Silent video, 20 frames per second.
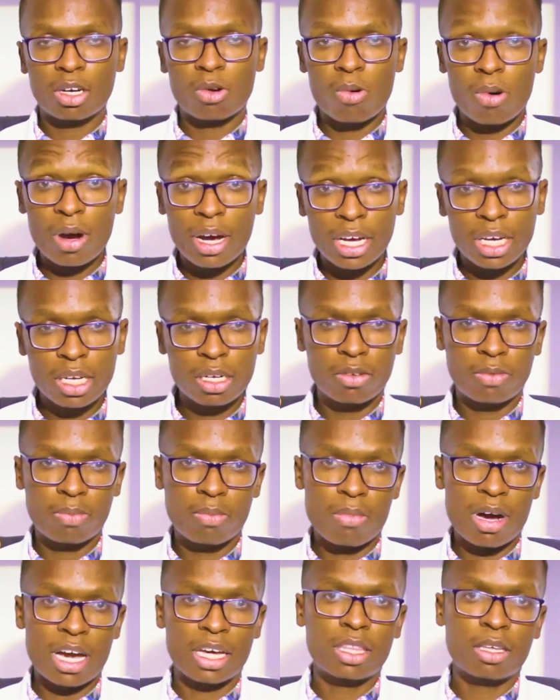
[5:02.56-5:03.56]
required
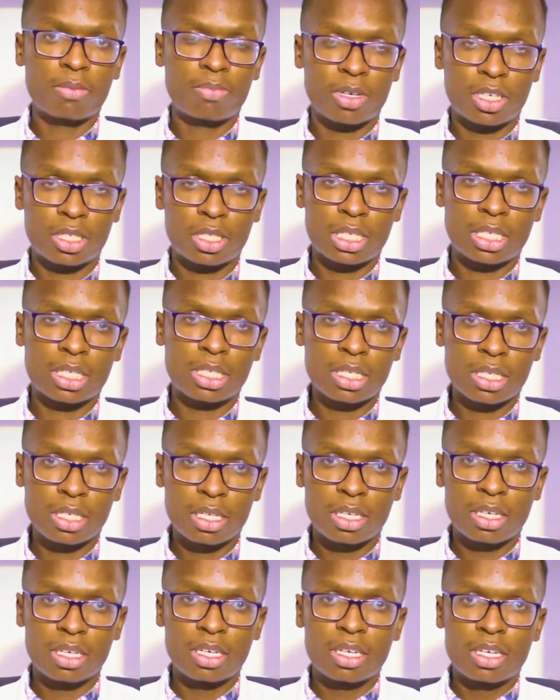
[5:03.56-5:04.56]
by the patient
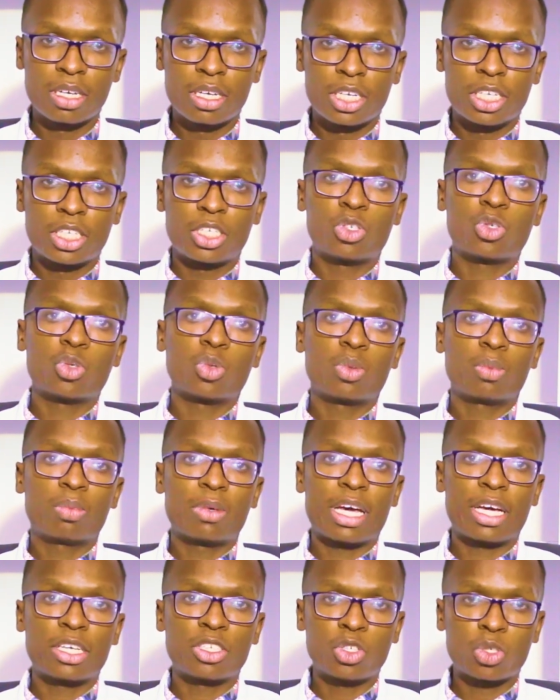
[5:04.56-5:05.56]
to
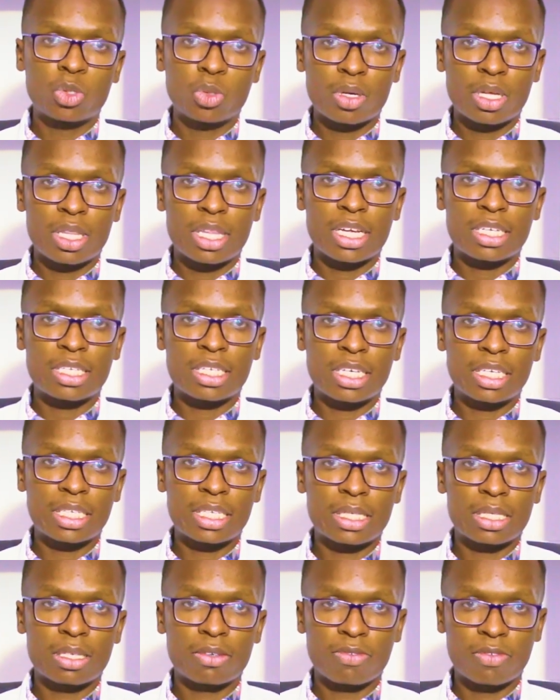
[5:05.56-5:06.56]
ensure that
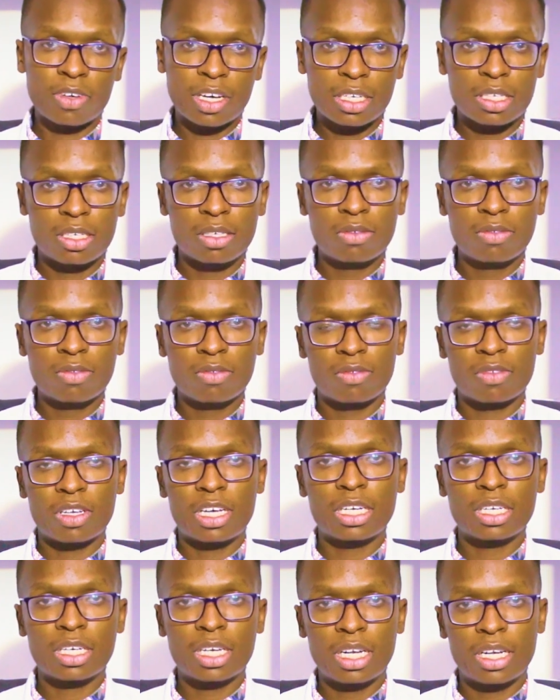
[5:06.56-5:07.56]
it is effective
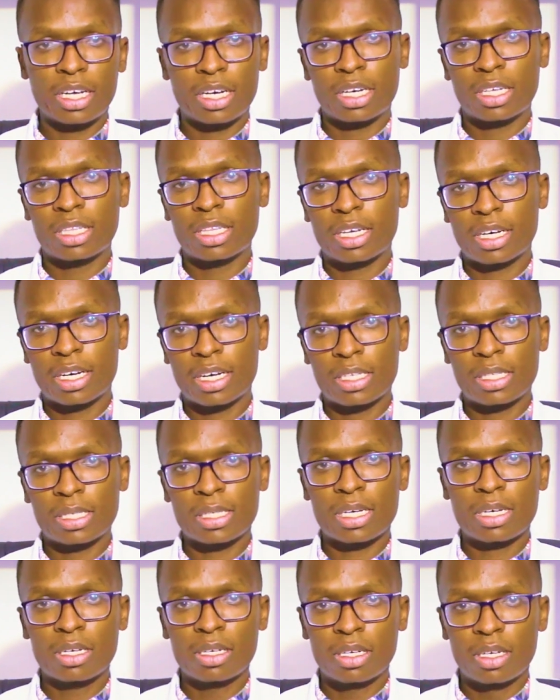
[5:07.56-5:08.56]
in clearing the
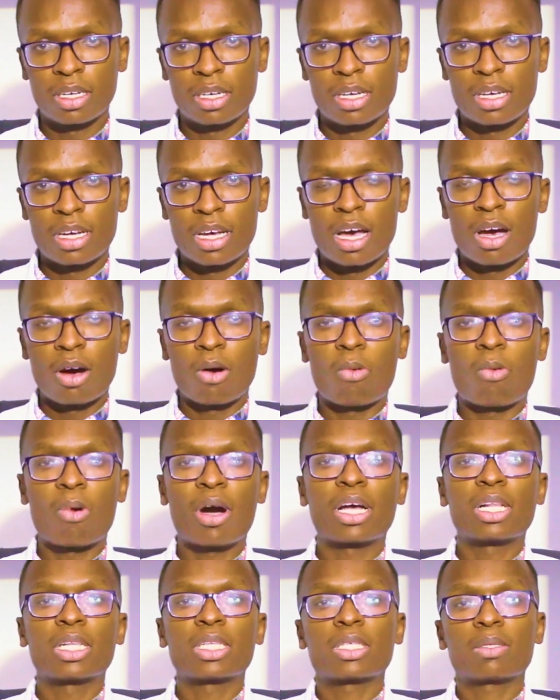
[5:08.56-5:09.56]
cancer
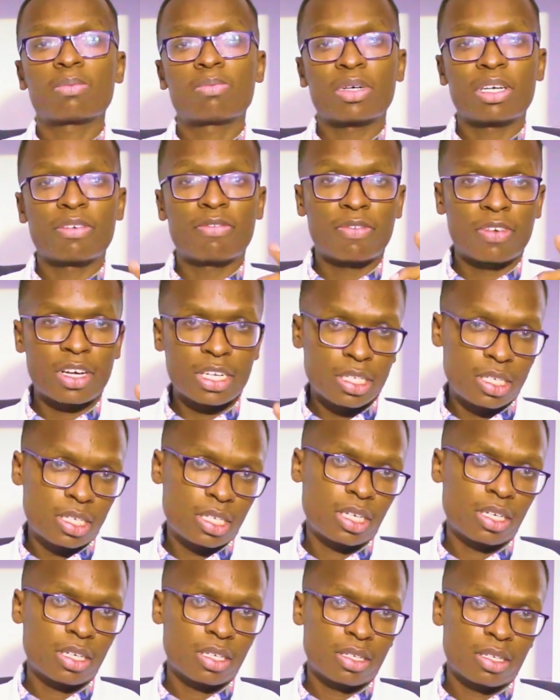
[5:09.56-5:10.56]
whilst
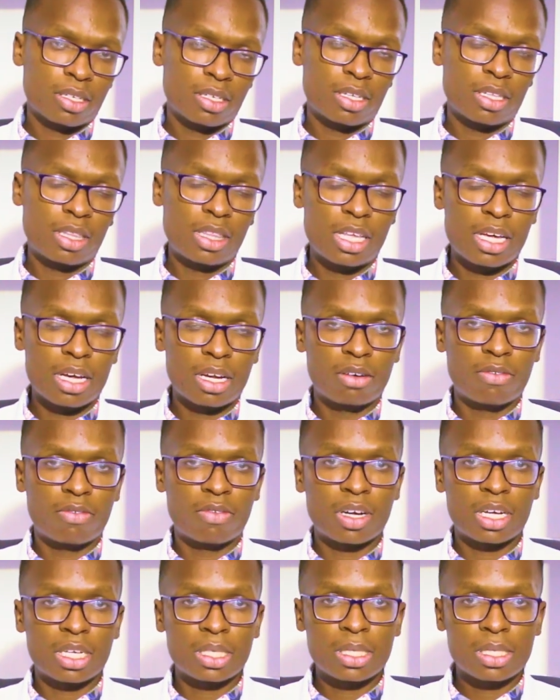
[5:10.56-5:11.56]
preventing the
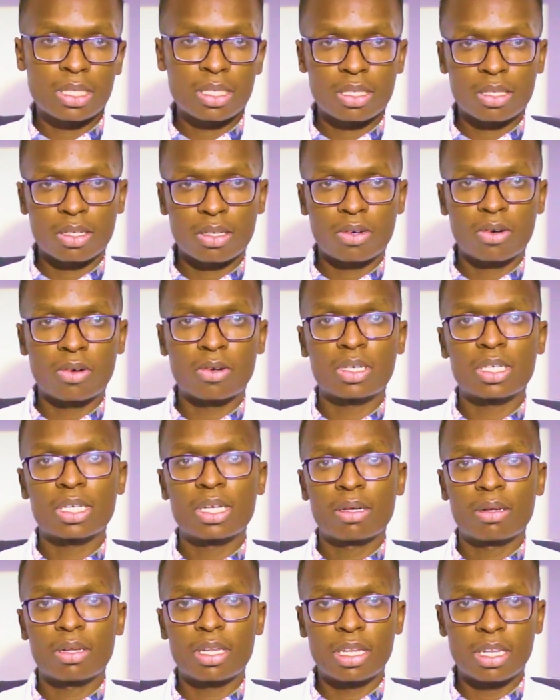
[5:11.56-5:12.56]
adverse or
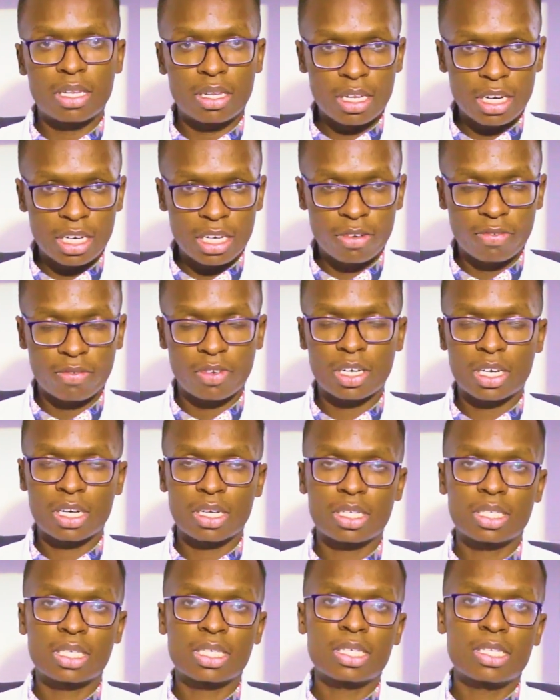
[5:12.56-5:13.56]
the
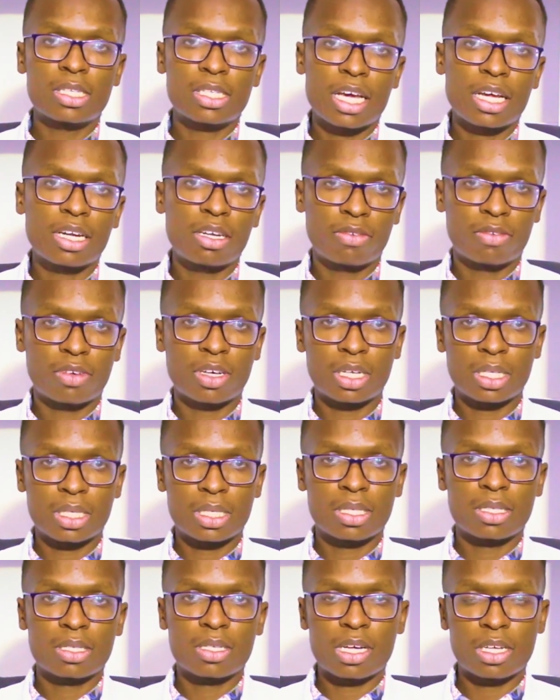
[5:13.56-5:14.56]
difficult side
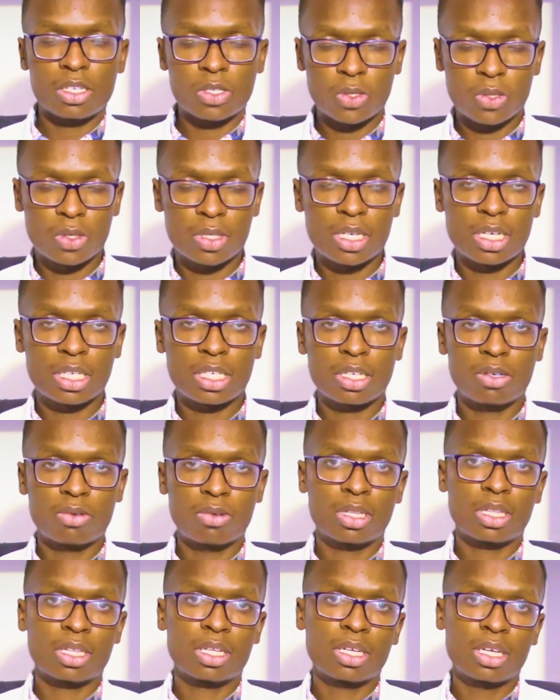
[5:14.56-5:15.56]
effects associated
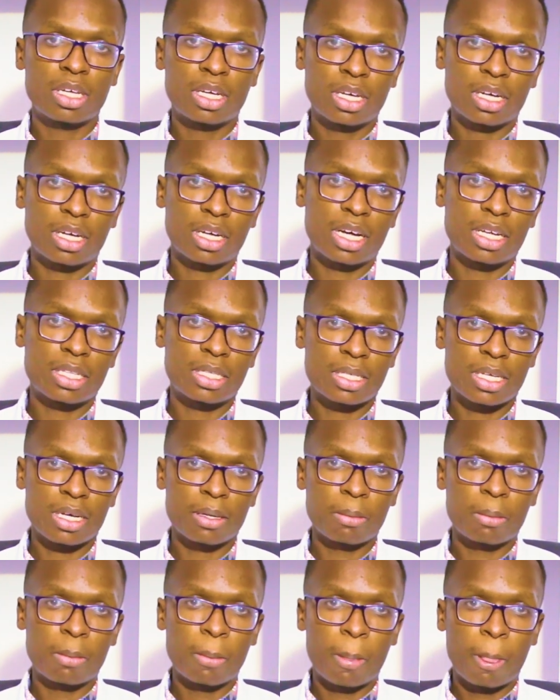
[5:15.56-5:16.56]
with
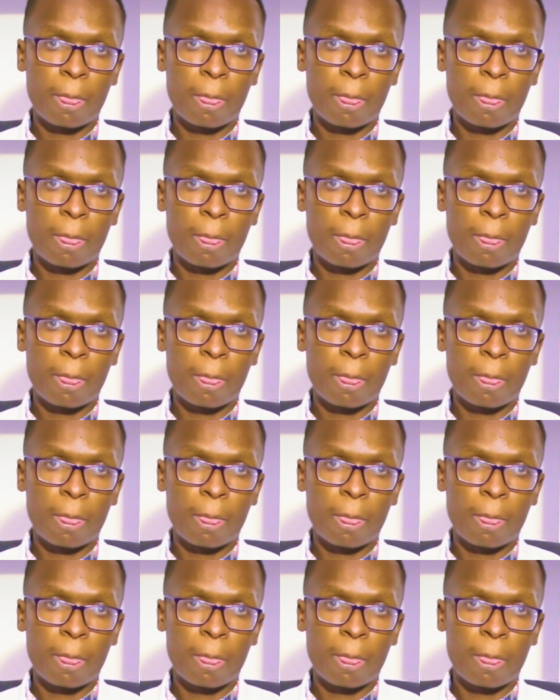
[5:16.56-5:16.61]
cancer.